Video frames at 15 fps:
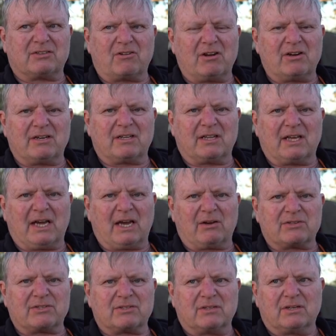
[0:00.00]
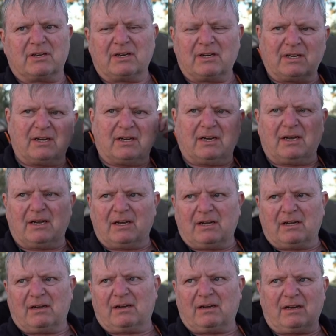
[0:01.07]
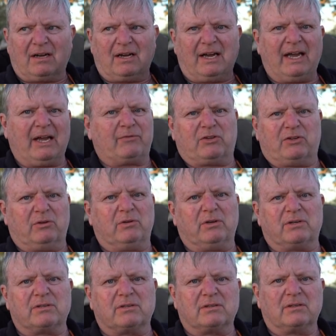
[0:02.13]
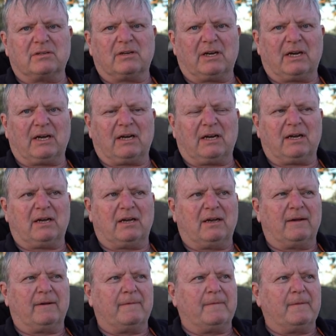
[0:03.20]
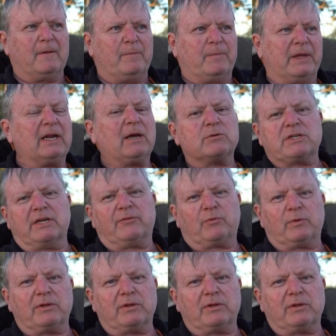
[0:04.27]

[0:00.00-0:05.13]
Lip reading: throw it into the house. I have to do it. Then I was left